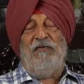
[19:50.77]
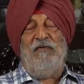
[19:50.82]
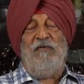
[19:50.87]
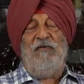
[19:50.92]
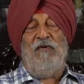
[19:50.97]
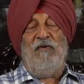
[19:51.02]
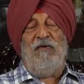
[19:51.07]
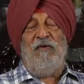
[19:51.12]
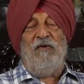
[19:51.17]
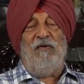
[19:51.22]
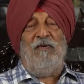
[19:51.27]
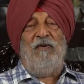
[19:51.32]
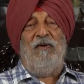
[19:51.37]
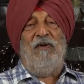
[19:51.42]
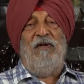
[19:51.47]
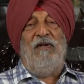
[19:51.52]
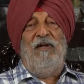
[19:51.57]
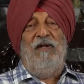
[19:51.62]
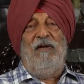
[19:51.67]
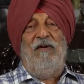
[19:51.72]
to know
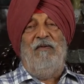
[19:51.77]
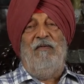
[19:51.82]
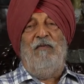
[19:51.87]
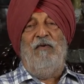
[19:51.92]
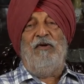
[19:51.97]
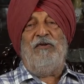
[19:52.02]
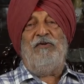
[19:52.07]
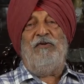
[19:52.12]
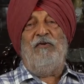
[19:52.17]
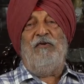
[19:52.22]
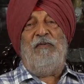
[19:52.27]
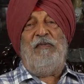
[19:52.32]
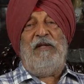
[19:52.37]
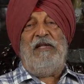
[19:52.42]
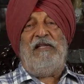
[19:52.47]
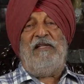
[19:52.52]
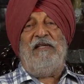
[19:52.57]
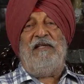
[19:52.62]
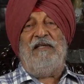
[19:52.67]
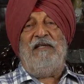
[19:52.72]
what should
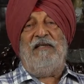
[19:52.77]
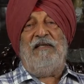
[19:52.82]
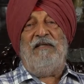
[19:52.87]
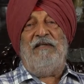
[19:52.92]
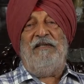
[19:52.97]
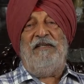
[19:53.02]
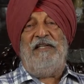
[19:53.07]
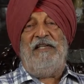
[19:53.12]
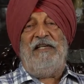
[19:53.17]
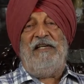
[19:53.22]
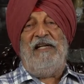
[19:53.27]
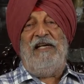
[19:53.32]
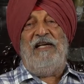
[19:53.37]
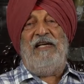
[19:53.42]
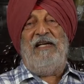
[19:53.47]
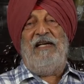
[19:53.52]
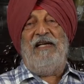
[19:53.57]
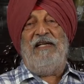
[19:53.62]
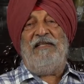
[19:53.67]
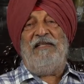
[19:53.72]
be the
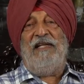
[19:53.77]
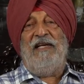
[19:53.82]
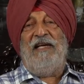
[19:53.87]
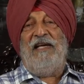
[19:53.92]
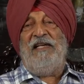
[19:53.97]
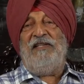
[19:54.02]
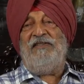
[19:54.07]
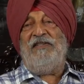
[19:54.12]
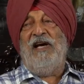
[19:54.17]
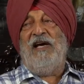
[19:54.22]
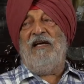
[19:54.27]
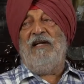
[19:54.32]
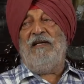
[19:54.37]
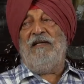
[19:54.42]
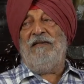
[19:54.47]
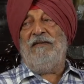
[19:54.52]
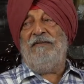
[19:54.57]
D-Day and the HR.